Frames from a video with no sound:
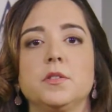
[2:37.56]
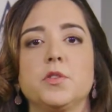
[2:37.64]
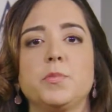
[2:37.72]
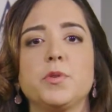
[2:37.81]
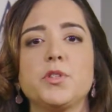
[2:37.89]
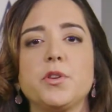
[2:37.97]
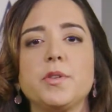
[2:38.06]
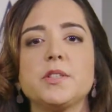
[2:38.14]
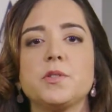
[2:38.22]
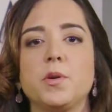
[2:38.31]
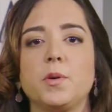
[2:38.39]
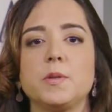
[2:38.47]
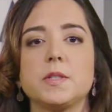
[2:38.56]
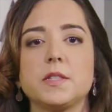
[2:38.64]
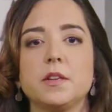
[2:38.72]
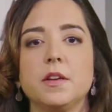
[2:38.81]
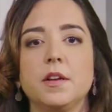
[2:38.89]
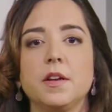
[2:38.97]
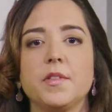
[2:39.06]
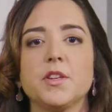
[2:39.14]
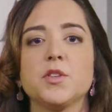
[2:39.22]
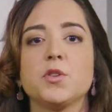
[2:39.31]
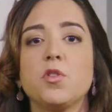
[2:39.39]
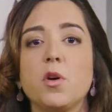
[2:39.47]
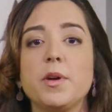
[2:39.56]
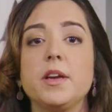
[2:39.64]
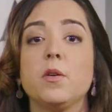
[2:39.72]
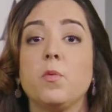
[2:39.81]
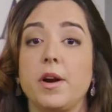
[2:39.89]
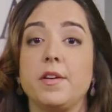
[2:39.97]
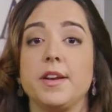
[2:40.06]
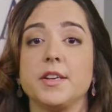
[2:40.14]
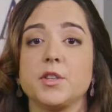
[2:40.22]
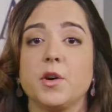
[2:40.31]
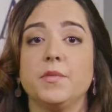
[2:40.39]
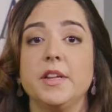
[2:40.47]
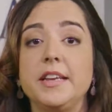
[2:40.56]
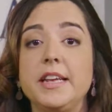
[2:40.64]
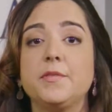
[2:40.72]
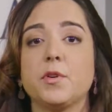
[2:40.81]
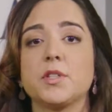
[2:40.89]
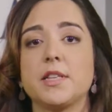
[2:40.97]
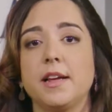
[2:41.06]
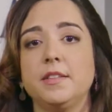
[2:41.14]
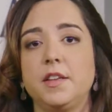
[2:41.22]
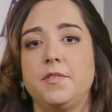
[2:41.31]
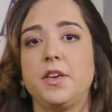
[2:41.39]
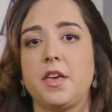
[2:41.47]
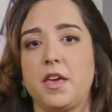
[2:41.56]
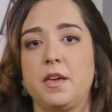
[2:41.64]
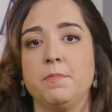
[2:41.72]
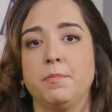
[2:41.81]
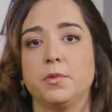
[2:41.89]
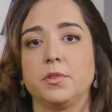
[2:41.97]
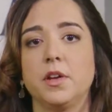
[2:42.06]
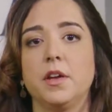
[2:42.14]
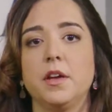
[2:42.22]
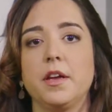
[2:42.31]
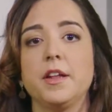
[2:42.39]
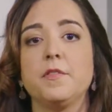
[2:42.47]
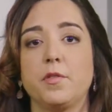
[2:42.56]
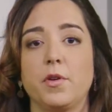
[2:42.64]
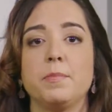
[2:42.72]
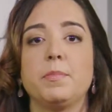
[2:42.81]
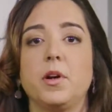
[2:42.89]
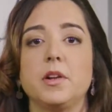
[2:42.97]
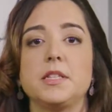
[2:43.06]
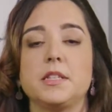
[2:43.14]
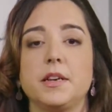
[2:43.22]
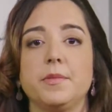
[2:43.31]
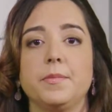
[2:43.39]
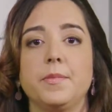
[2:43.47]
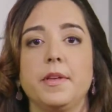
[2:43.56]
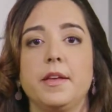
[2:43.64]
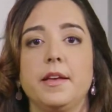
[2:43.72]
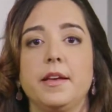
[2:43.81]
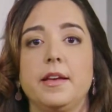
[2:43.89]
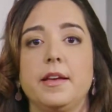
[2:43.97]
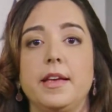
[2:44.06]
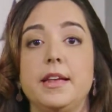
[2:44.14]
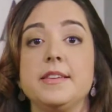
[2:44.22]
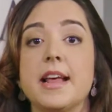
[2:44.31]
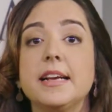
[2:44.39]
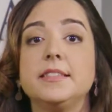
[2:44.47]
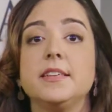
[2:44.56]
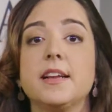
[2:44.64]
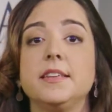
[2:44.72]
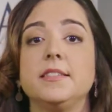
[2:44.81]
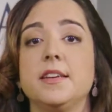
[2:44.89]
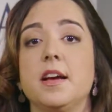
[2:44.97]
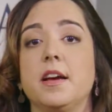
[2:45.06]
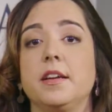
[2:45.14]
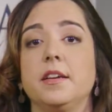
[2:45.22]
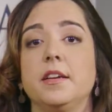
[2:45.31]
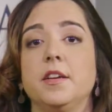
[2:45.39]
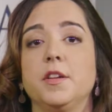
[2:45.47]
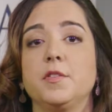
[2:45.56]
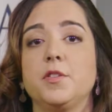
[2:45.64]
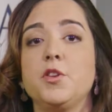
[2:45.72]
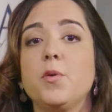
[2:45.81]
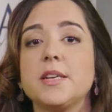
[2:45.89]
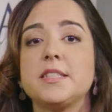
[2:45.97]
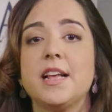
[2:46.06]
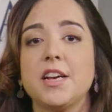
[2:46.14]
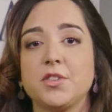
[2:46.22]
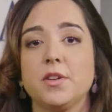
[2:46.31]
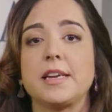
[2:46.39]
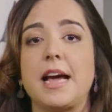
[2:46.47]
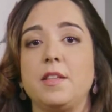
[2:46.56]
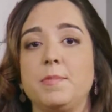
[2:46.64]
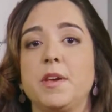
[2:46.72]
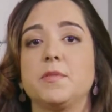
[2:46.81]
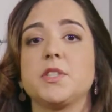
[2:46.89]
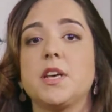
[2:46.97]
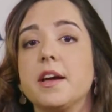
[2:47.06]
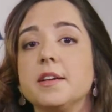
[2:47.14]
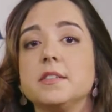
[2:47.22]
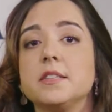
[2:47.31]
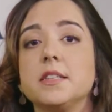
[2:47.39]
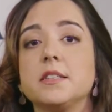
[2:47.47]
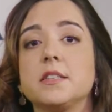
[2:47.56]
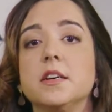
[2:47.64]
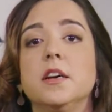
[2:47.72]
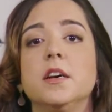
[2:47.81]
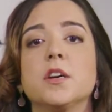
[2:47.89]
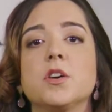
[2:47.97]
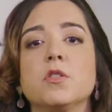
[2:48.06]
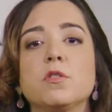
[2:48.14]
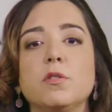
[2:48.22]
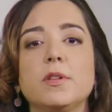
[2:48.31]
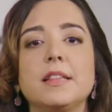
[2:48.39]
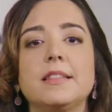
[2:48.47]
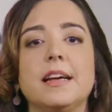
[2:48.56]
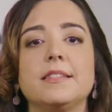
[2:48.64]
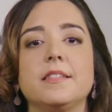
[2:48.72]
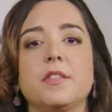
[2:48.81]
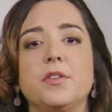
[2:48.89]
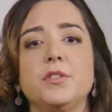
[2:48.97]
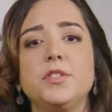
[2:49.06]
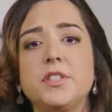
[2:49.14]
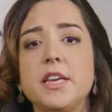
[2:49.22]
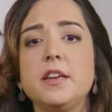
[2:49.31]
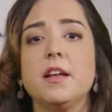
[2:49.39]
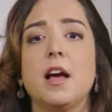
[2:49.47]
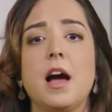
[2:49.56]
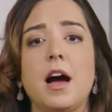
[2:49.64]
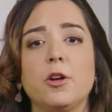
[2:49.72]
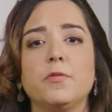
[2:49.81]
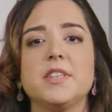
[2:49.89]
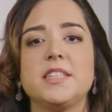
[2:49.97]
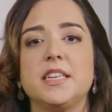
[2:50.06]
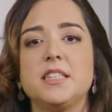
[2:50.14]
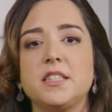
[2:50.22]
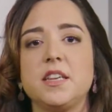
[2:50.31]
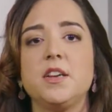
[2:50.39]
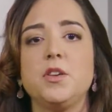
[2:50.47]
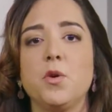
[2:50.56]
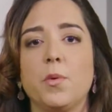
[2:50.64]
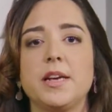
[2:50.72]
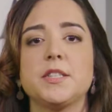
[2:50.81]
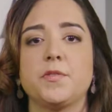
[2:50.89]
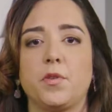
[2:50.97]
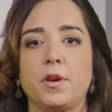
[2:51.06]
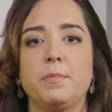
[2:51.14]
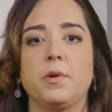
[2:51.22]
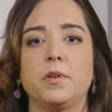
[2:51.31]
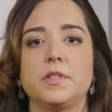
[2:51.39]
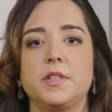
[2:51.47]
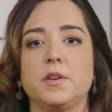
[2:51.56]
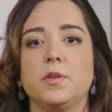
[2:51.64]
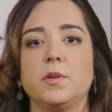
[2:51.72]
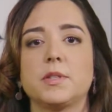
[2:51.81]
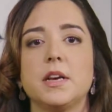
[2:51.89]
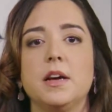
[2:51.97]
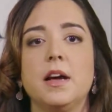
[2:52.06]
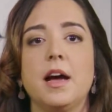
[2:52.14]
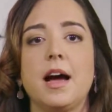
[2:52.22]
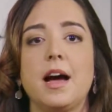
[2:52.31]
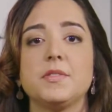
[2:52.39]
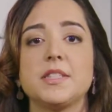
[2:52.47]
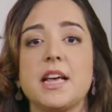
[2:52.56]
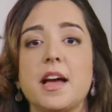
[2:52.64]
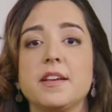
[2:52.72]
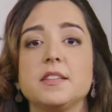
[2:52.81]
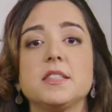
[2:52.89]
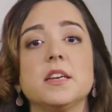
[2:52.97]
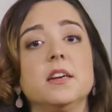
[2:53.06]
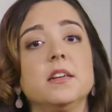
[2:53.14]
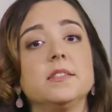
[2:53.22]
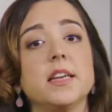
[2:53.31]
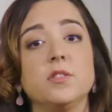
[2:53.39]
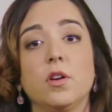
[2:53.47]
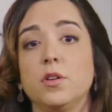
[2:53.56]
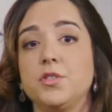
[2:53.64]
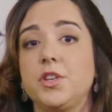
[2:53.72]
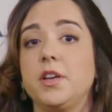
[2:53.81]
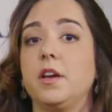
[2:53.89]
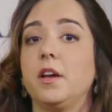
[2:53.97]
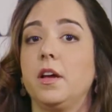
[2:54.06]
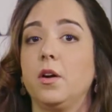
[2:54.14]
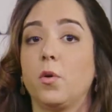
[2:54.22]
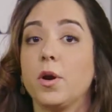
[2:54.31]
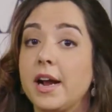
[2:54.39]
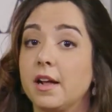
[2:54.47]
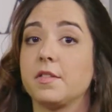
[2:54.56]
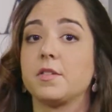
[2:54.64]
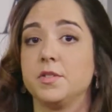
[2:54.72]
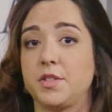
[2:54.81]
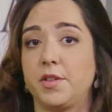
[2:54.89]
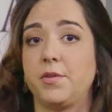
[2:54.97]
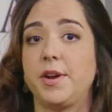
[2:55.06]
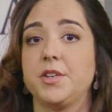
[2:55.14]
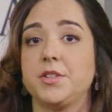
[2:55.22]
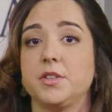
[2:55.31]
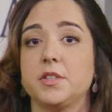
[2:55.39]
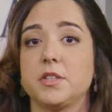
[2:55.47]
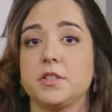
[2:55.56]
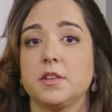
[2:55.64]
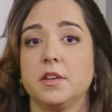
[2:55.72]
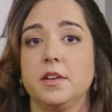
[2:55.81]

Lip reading: To pursue these goals, there's a growing awareness of the need for scientific input in foreign policy. In 1999, the US National Academy of Sciences concluded that 13 out of the 16 US foreign policy goals have science, technology, or health considerations.